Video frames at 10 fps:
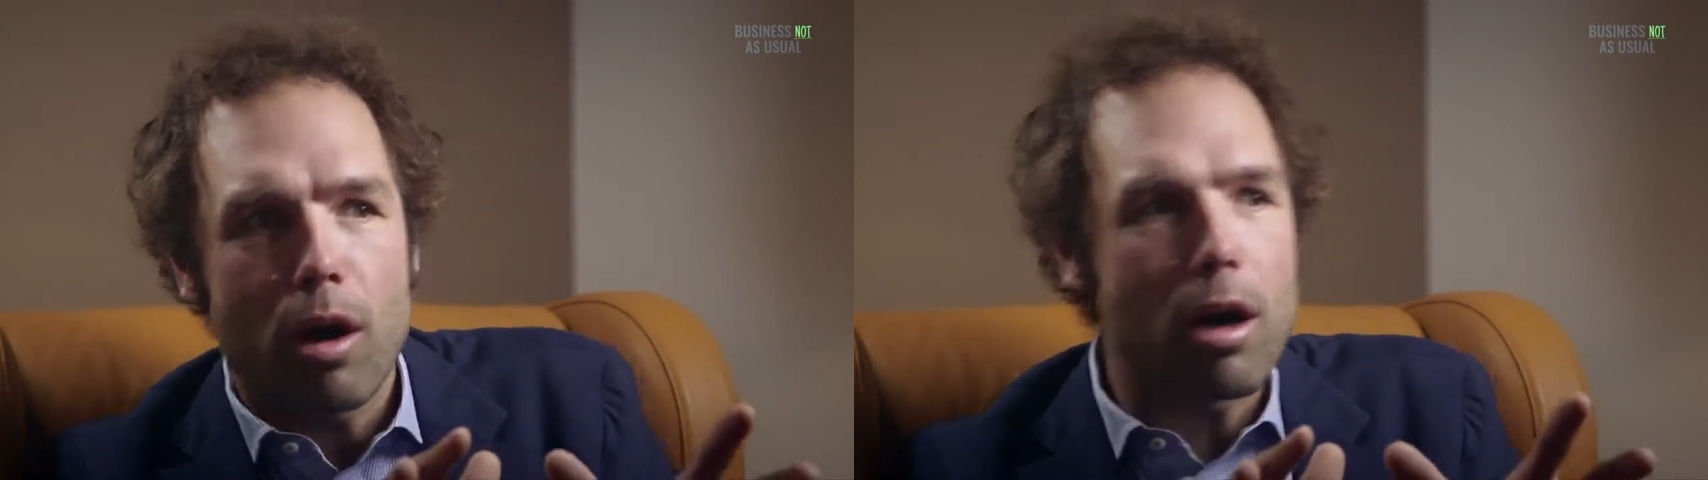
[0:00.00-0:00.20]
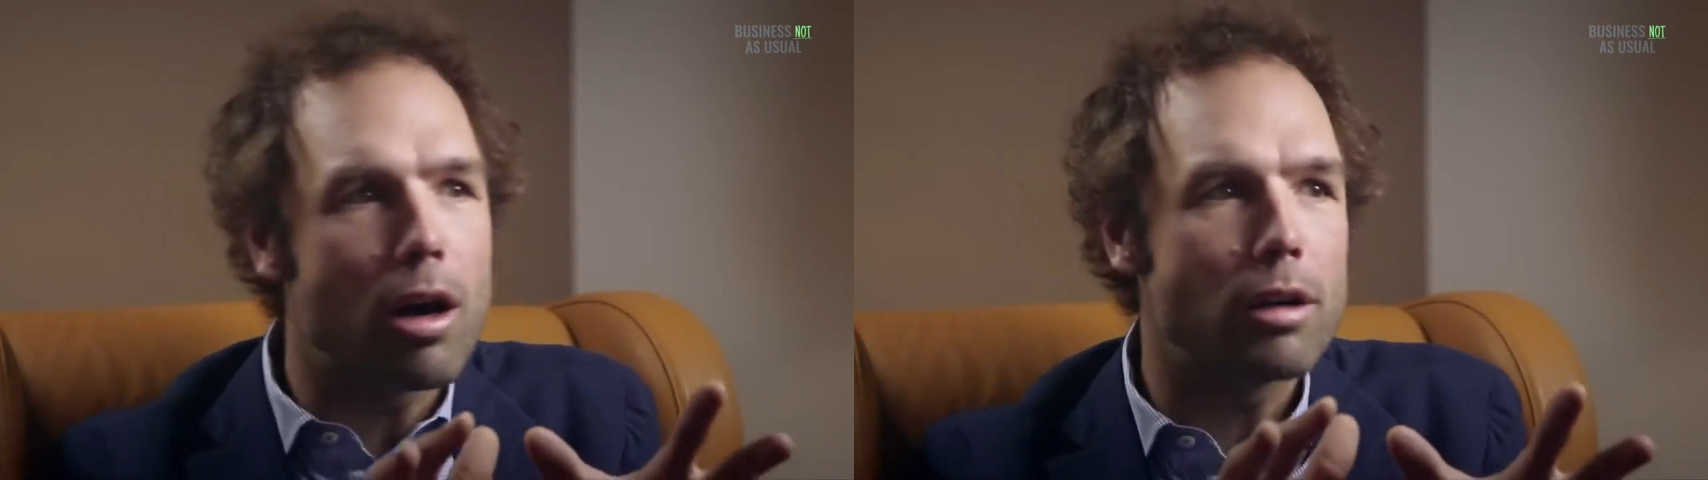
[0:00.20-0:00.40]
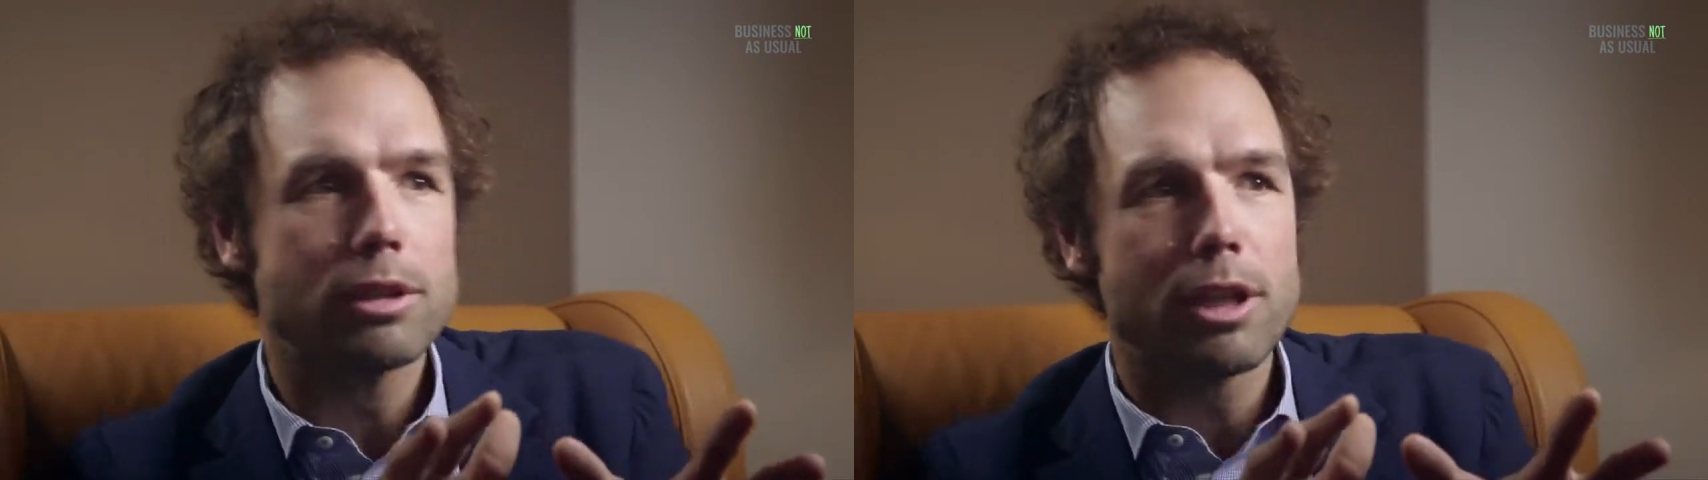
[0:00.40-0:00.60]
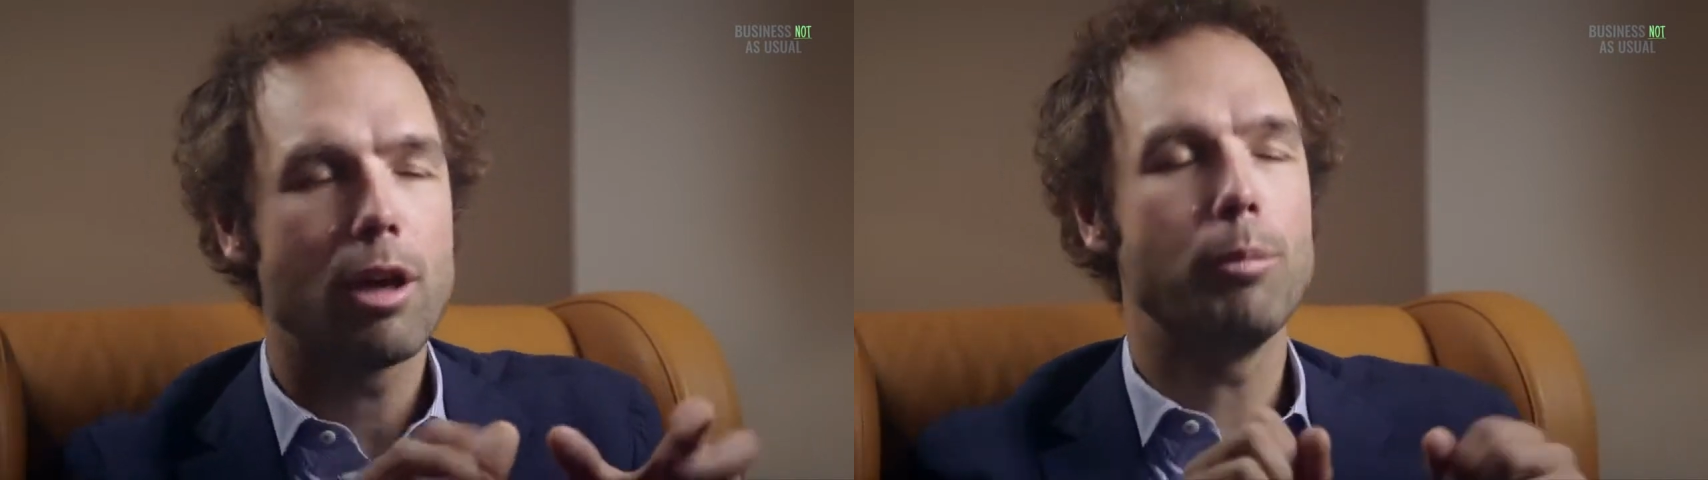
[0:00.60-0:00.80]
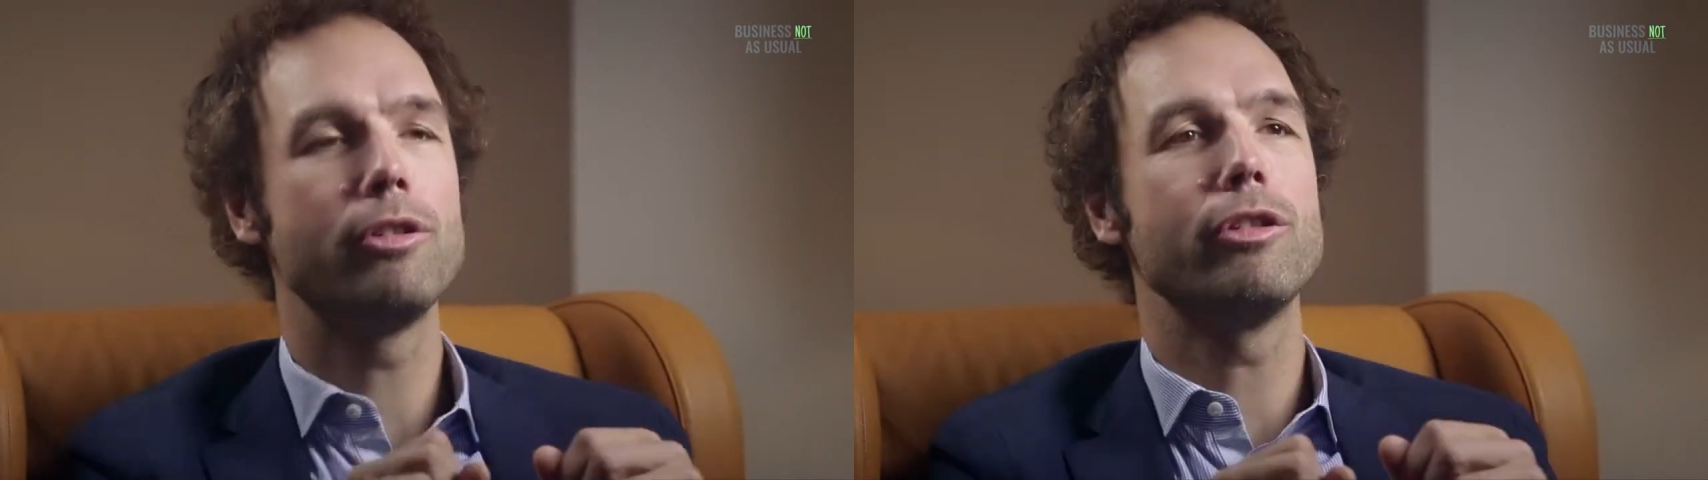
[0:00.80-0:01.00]
are
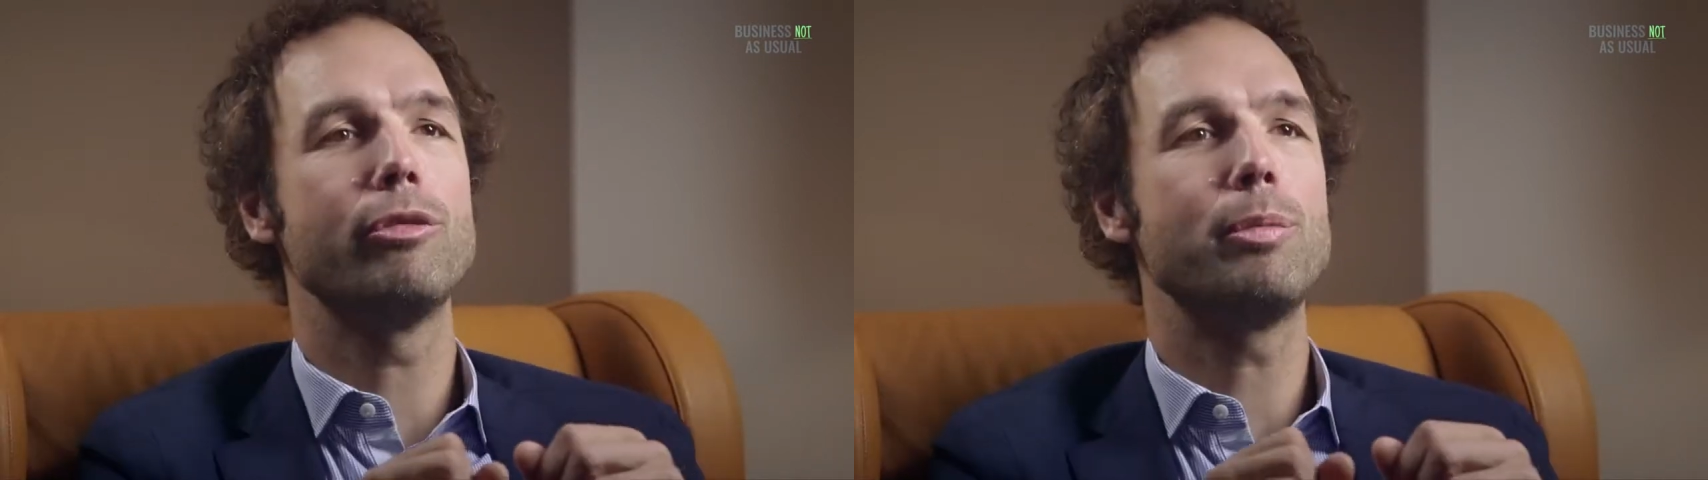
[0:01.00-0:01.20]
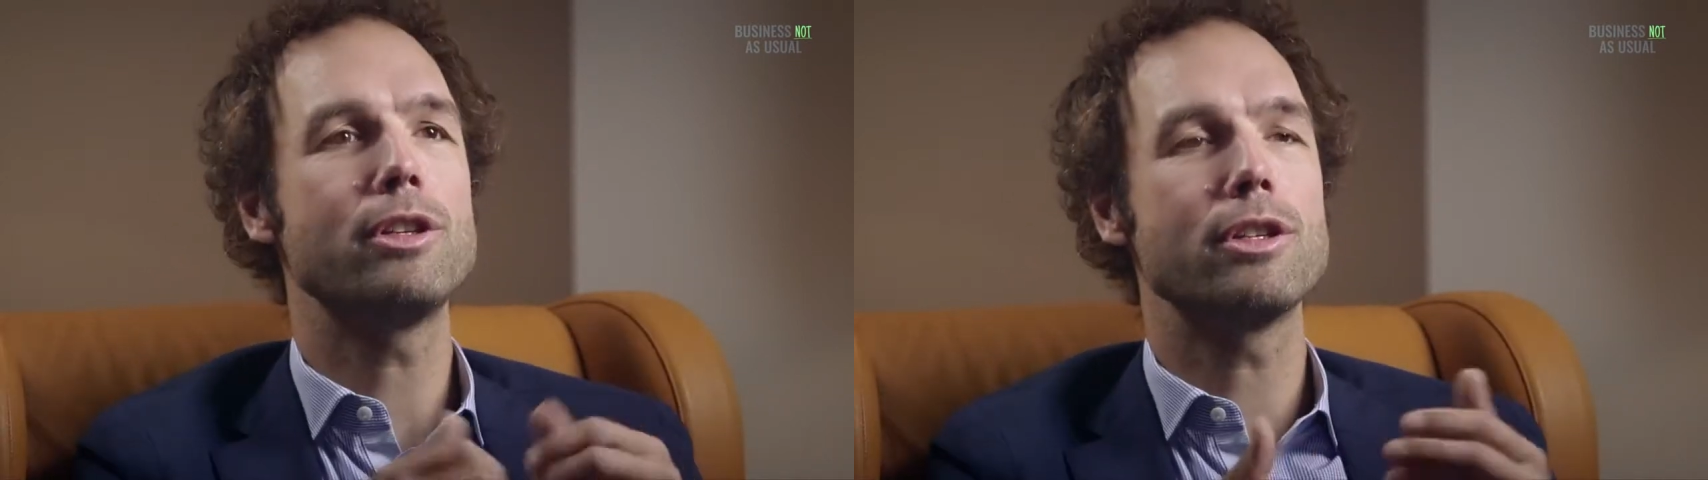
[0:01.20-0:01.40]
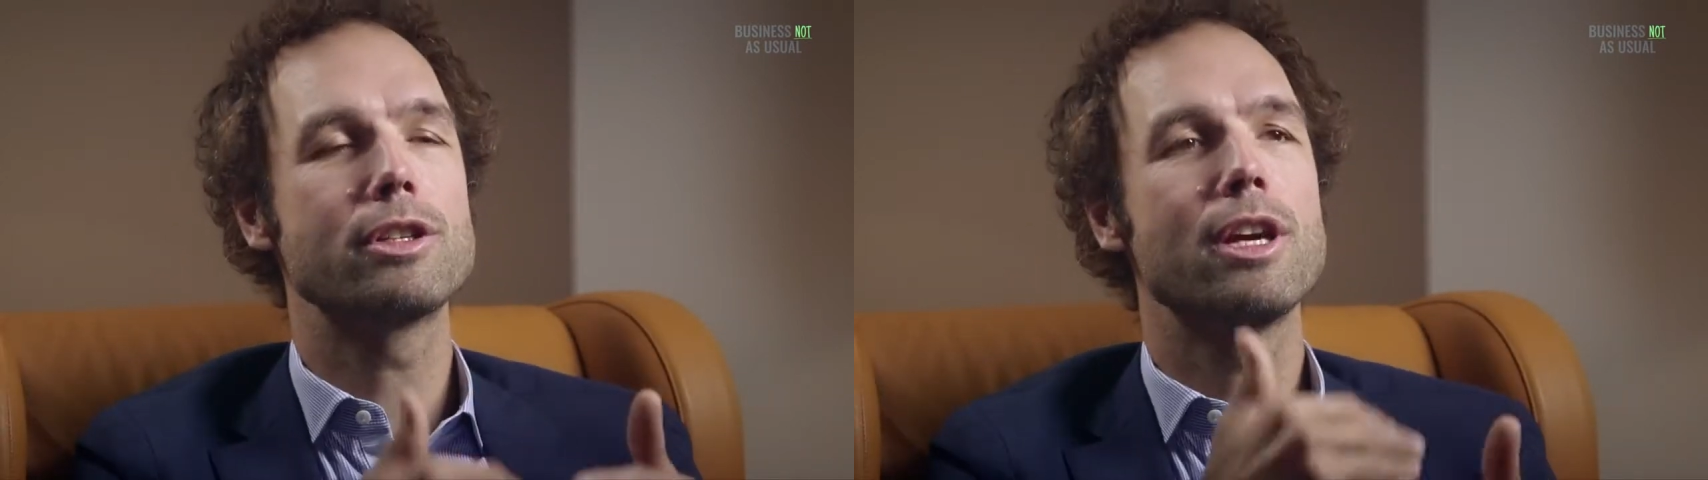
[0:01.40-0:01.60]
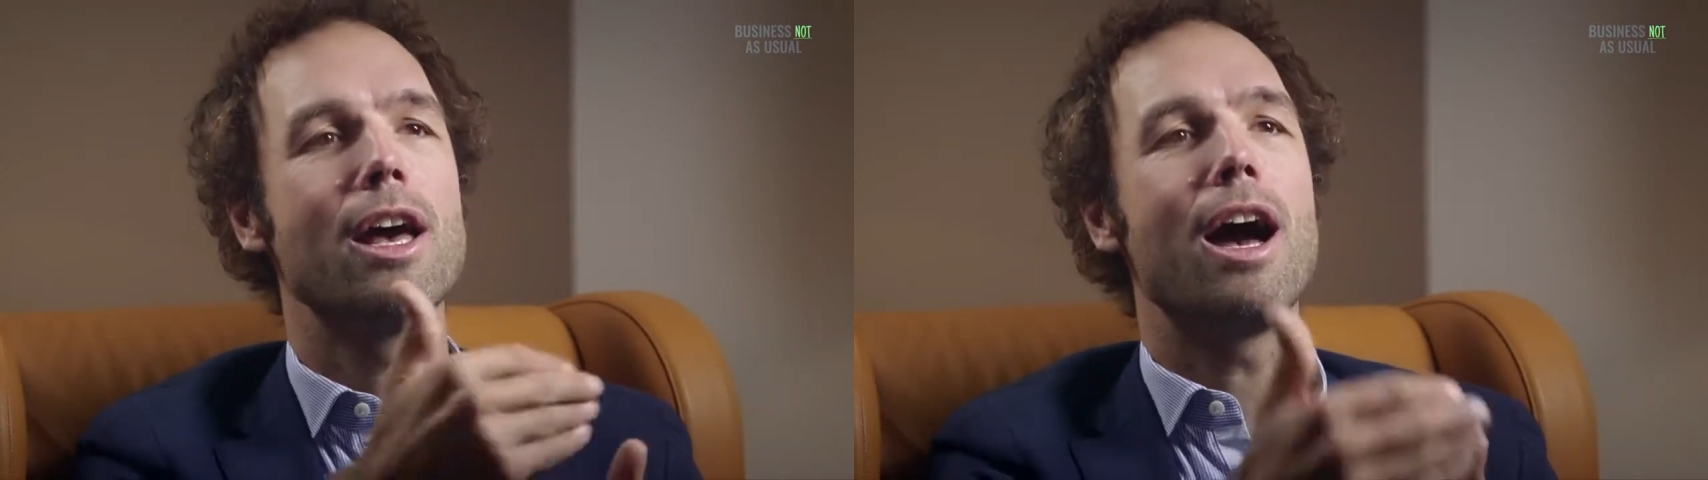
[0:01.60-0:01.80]
a bit suspicious,